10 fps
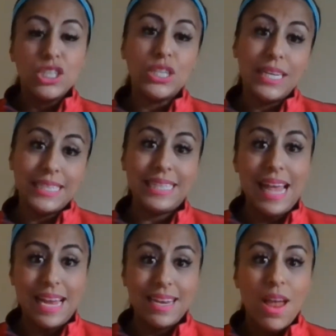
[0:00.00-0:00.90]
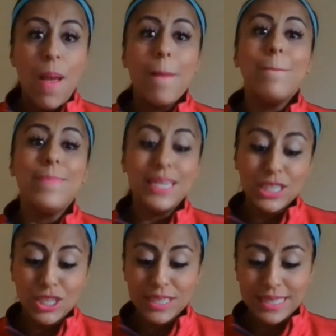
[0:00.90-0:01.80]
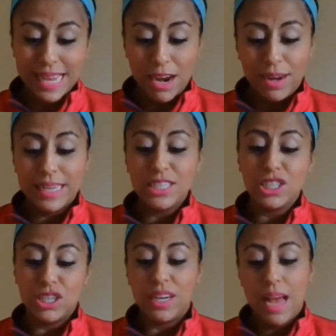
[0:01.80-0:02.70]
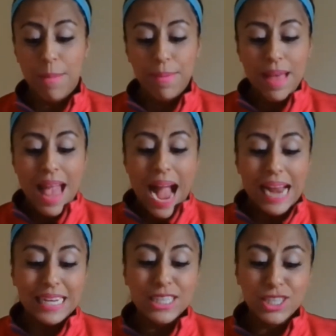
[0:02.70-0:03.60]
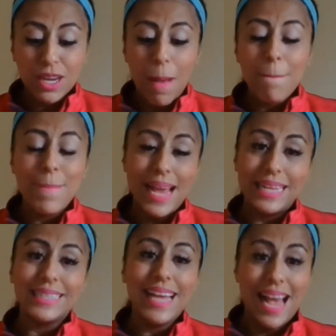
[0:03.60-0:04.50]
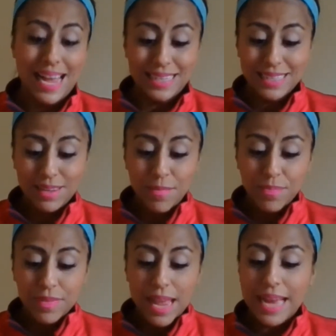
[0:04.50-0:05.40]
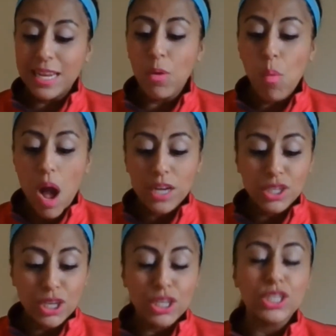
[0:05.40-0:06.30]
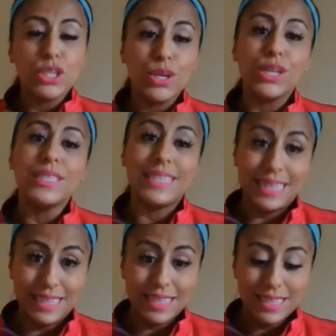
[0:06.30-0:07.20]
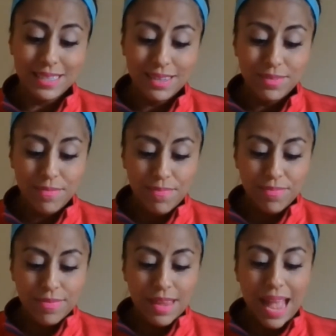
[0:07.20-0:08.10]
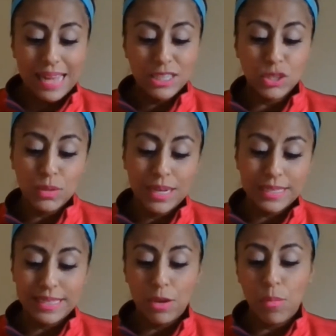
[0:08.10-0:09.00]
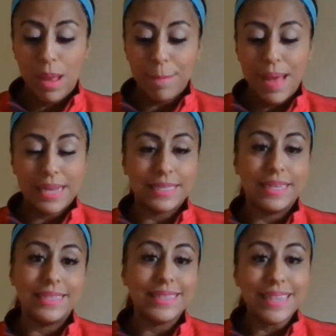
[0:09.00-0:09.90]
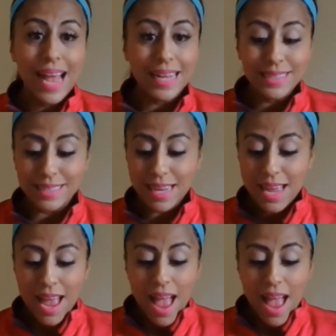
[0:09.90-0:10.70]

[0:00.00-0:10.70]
Just then, Mr. Scary stood up and he took May's hand and he walked her to her seat. As soon as he went back to his desk,